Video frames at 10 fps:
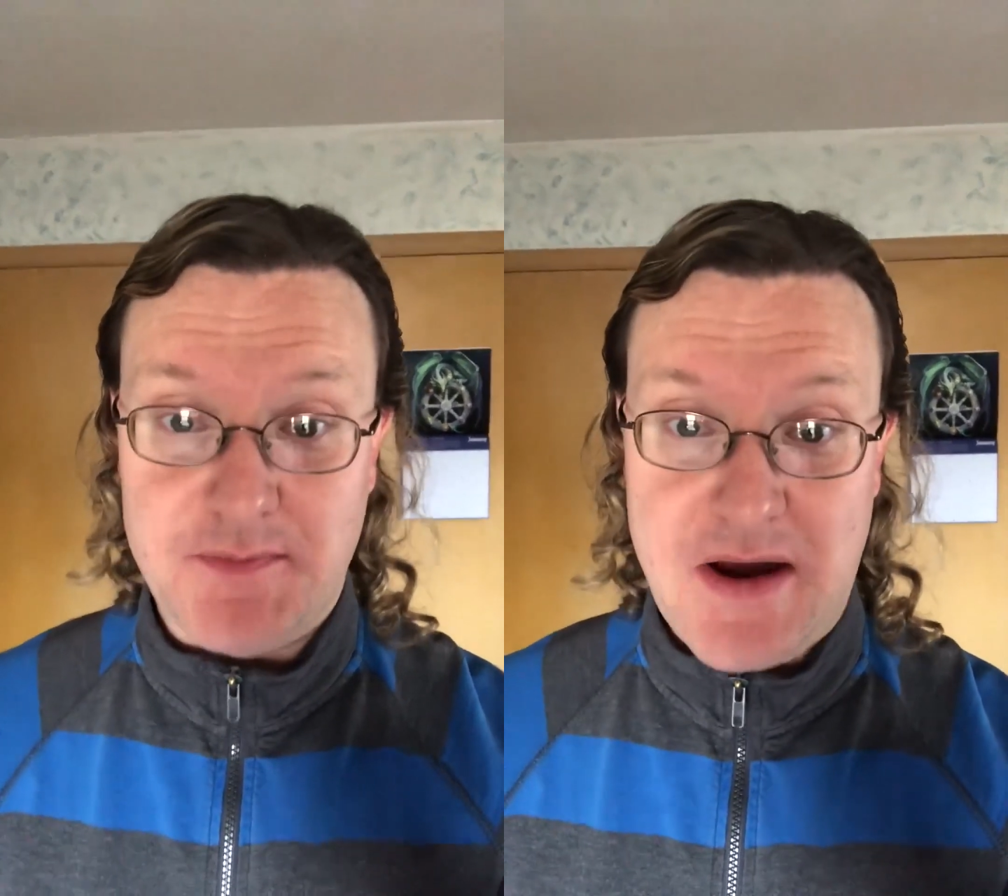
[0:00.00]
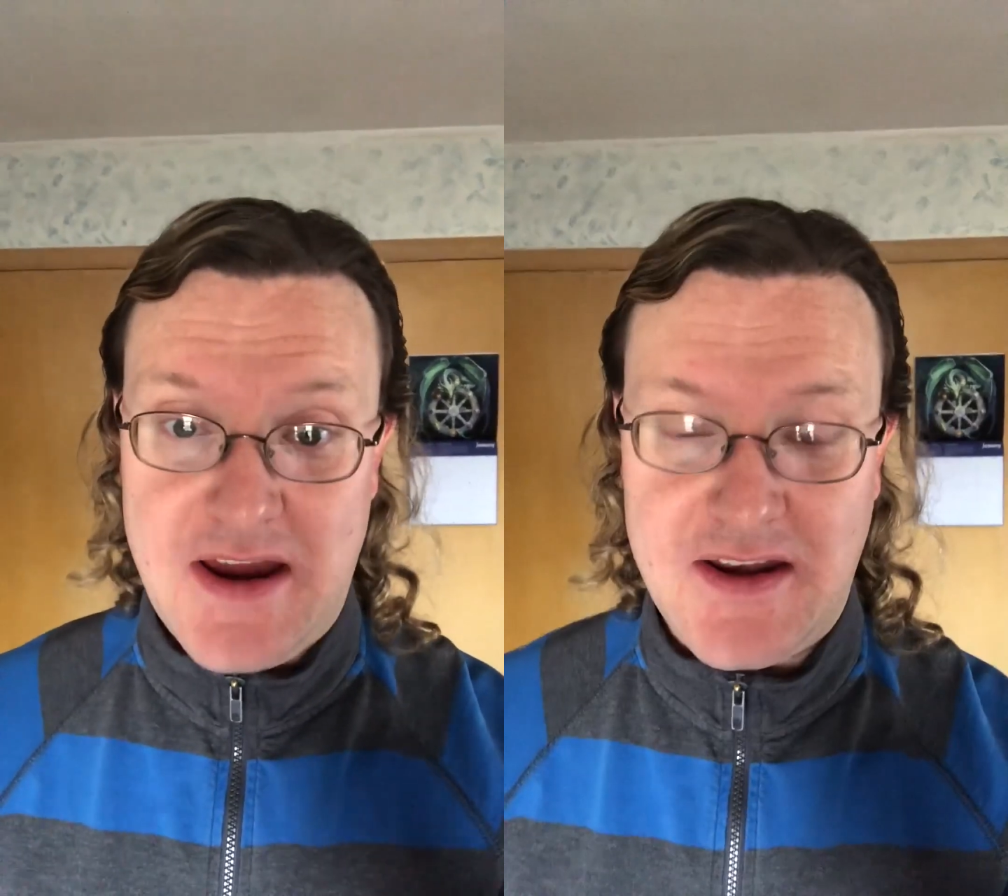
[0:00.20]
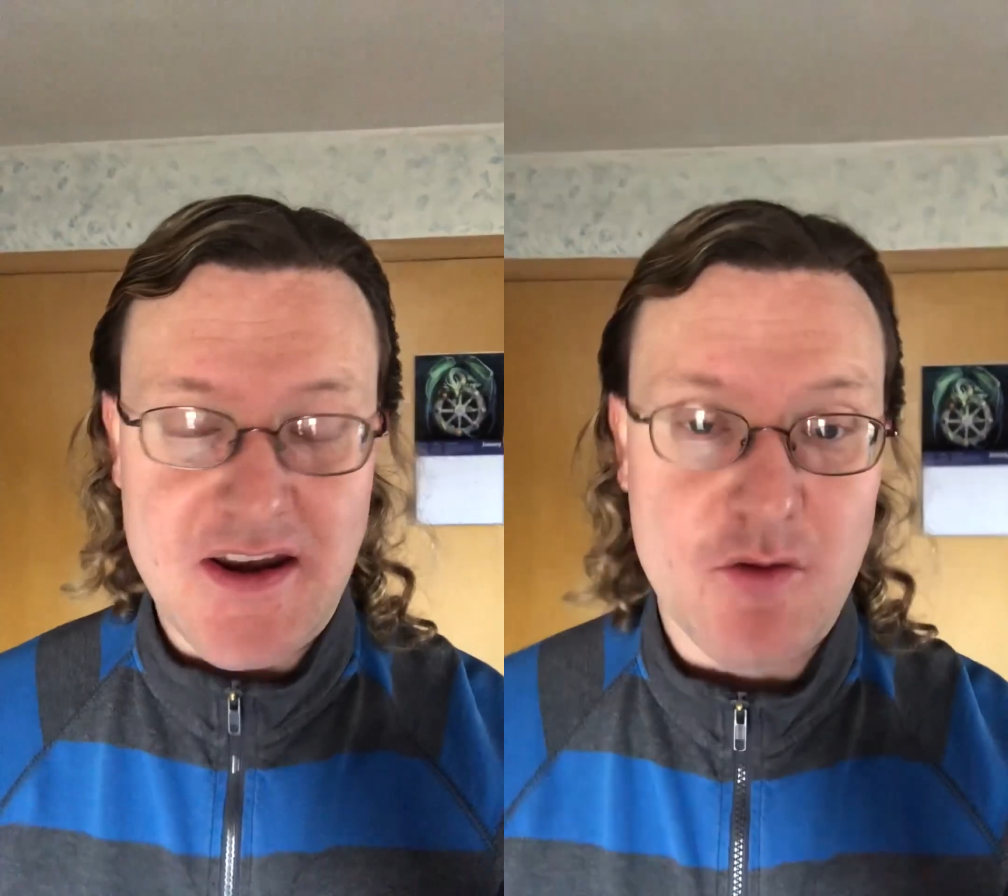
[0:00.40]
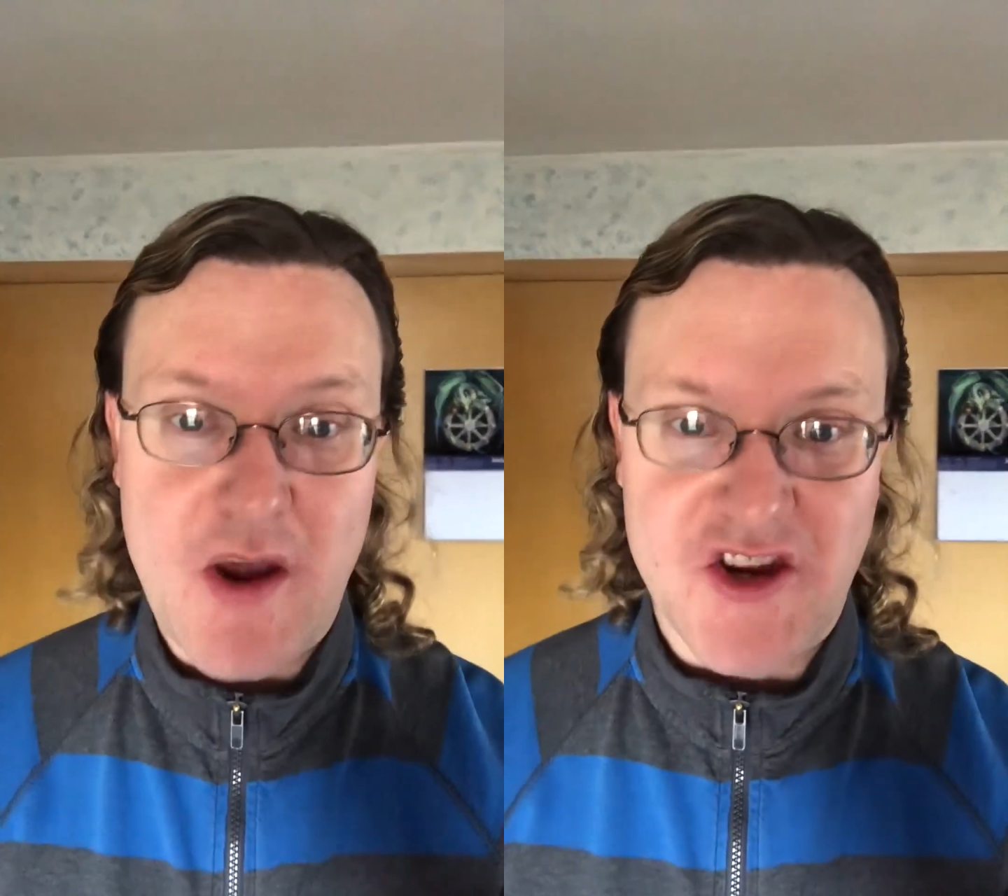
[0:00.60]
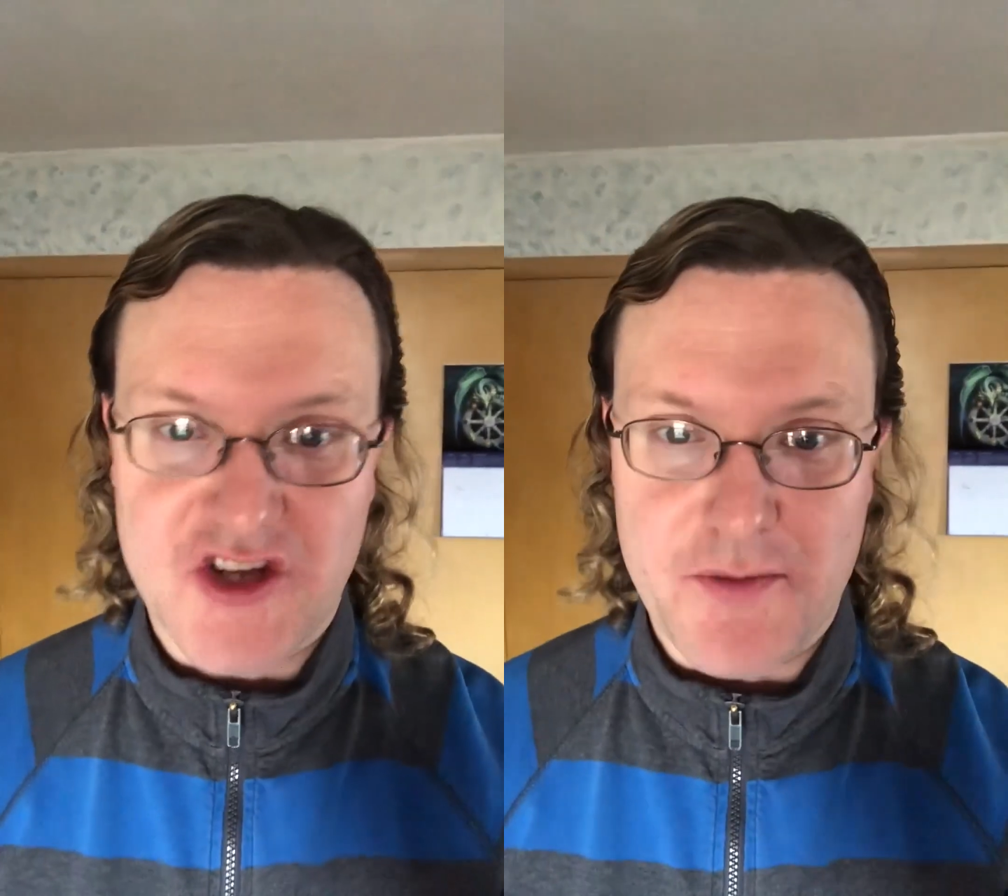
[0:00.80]
by it in any
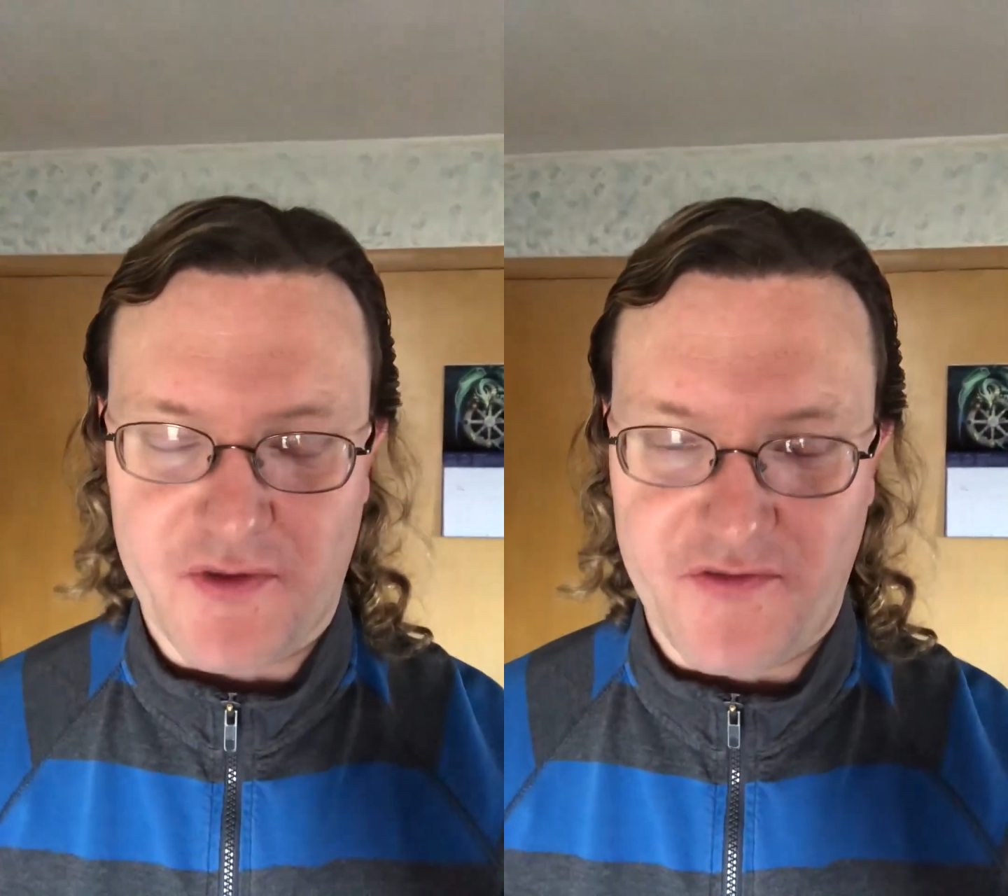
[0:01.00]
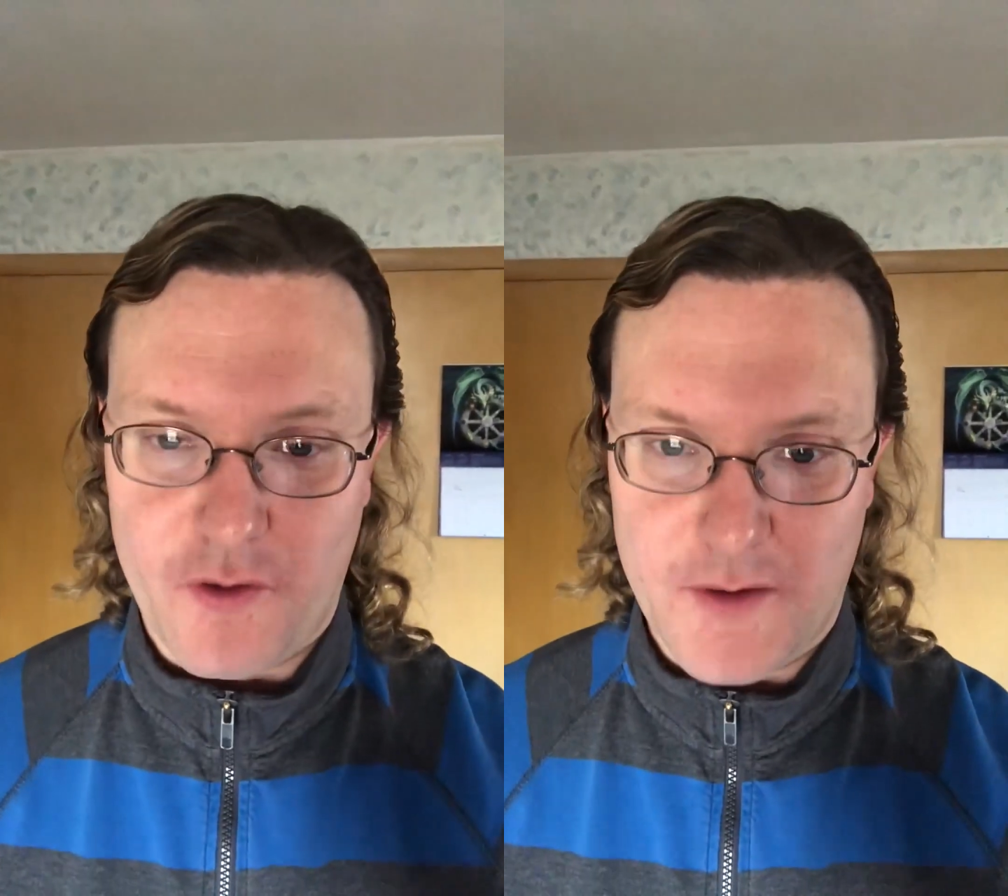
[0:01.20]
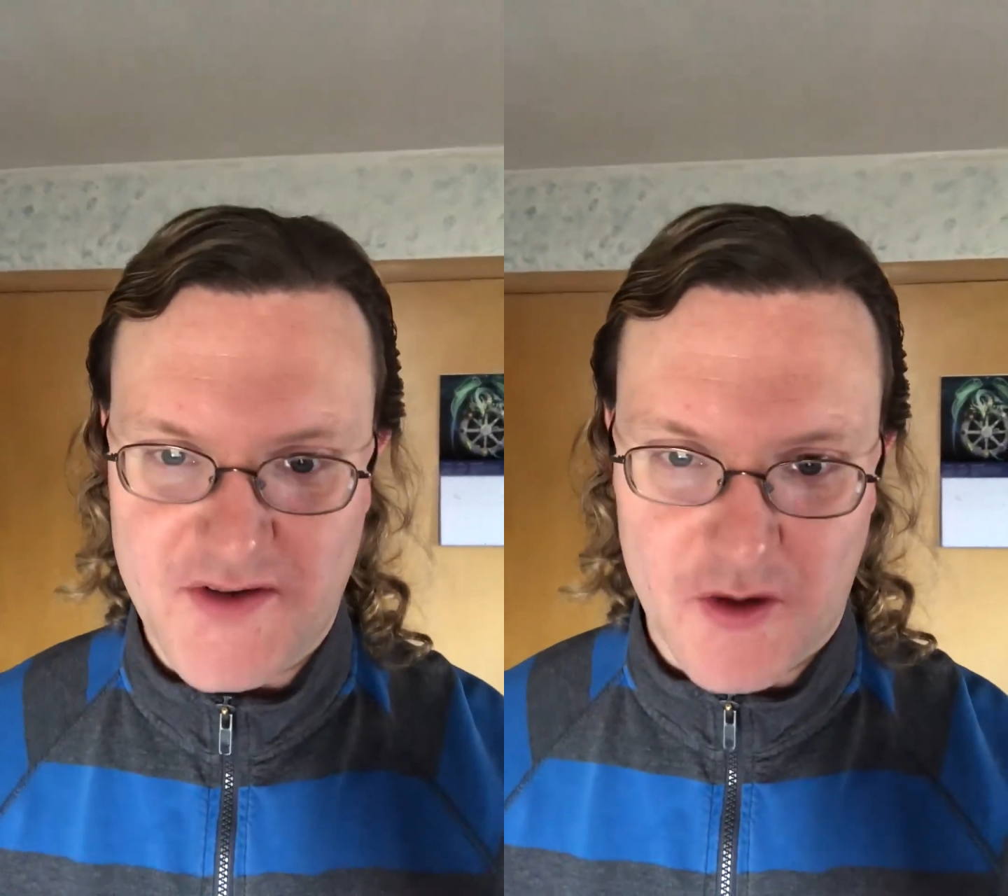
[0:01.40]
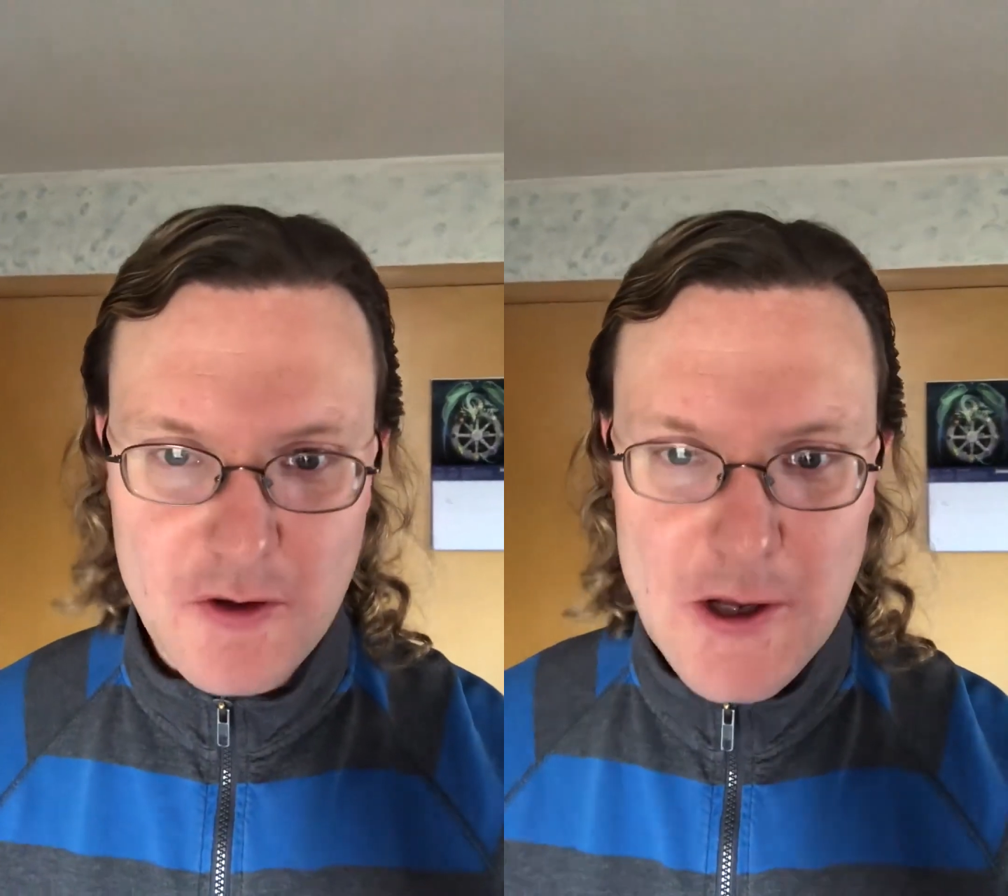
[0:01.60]
way, shape, or form. So